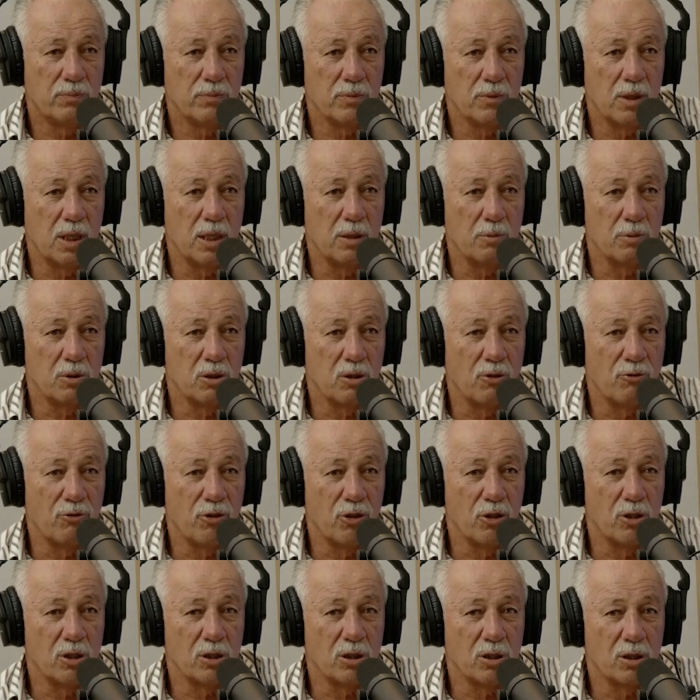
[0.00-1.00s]
He was the
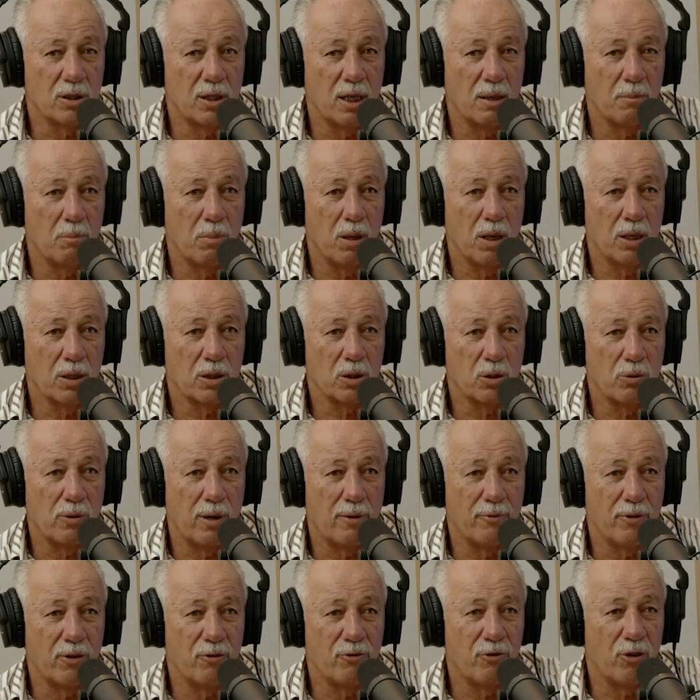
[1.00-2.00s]
first bloke to
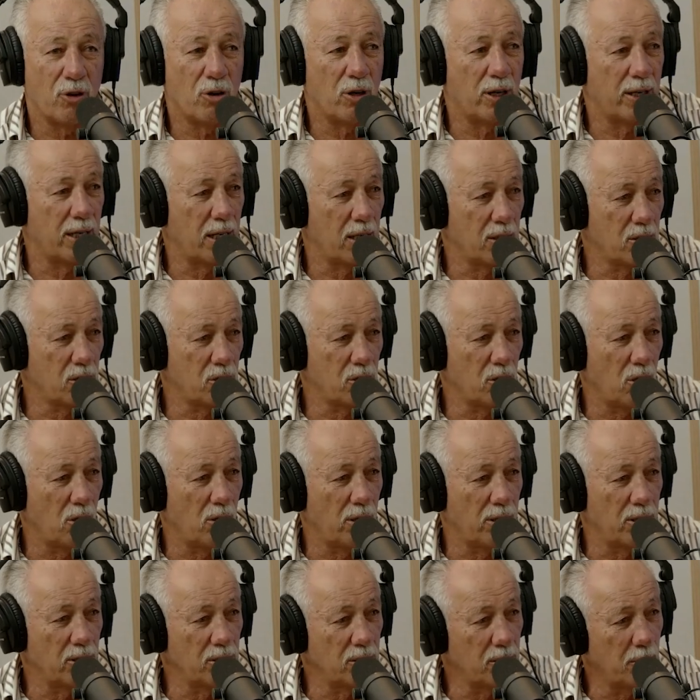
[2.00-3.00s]
ever fight
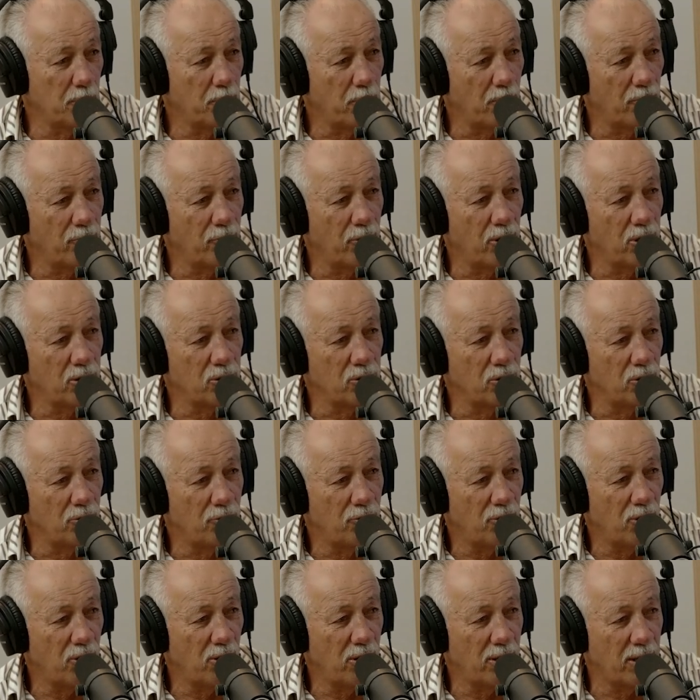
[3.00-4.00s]
outside as a professional
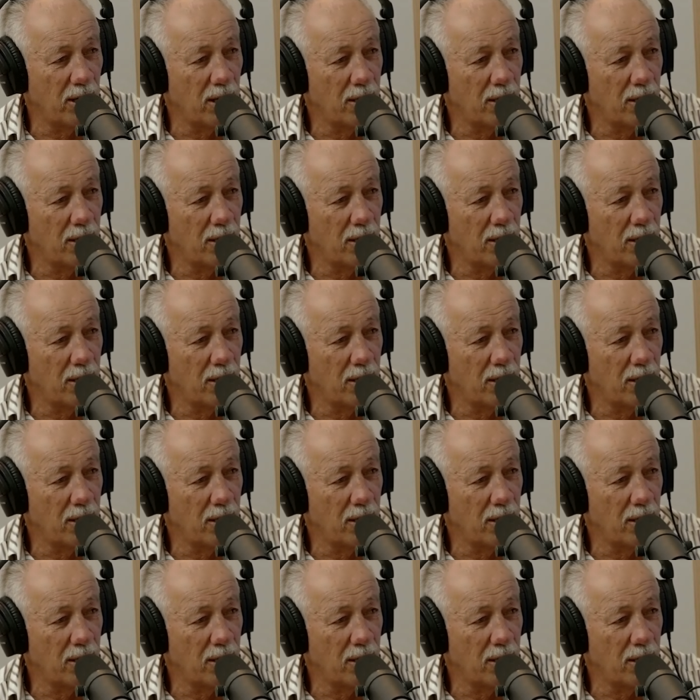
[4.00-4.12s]
fighter.